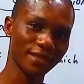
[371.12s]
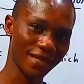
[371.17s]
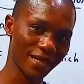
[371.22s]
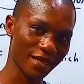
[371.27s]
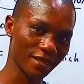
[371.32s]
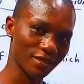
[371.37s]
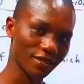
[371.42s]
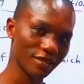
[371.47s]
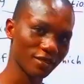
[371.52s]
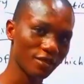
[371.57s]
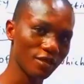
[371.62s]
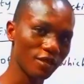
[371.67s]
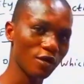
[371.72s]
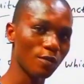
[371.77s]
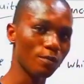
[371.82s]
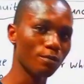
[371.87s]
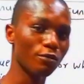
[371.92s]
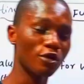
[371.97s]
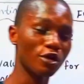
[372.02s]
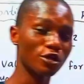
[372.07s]
10.
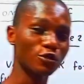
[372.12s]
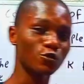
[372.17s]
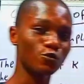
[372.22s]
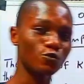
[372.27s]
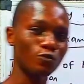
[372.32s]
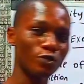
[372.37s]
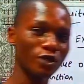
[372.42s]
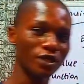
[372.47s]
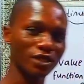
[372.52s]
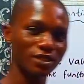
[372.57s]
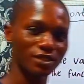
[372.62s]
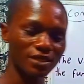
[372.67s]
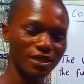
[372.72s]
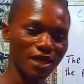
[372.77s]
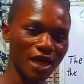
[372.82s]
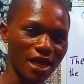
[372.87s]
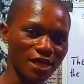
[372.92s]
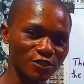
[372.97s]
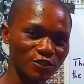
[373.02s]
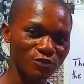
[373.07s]
But we
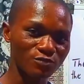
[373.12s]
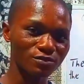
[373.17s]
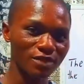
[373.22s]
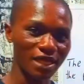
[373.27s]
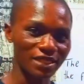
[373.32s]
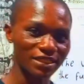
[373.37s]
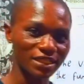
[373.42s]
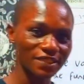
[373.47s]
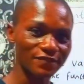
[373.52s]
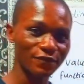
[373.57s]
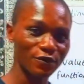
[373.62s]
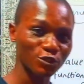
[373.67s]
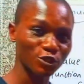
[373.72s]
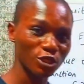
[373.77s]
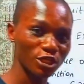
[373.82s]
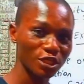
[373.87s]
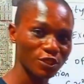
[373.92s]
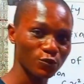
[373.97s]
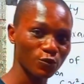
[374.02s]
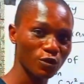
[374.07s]
assume that this
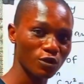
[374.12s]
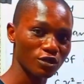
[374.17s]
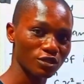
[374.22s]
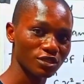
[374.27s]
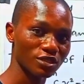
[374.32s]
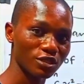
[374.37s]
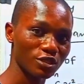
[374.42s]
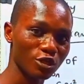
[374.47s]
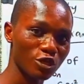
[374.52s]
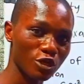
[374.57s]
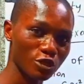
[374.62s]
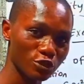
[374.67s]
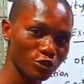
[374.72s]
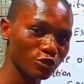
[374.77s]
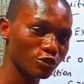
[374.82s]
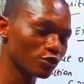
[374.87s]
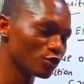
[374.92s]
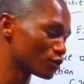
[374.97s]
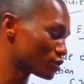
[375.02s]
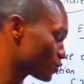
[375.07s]
function is what?
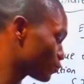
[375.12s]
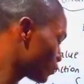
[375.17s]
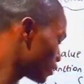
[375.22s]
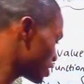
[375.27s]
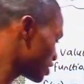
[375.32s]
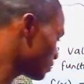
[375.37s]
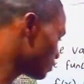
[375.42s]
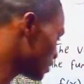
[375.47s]
Continuous, which